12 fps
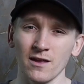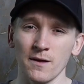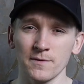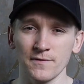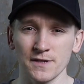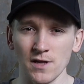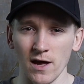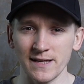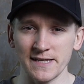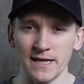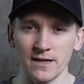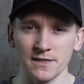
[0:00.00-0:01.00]
terms of
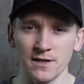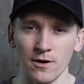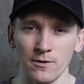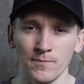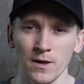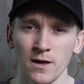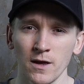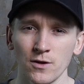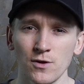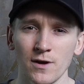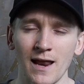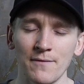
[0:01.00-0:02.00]
sizing. So
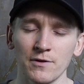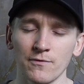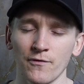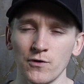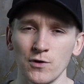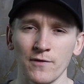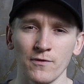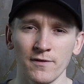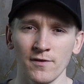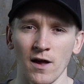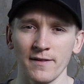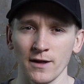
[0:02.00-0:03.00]
you can have a few different
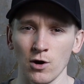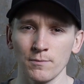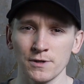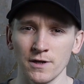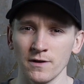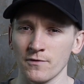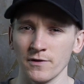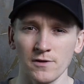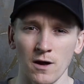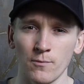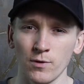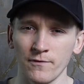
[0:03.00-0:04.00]
sizing options. For
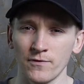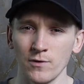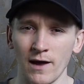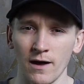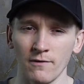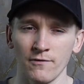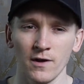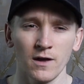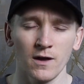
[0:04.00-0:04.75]
example, if you have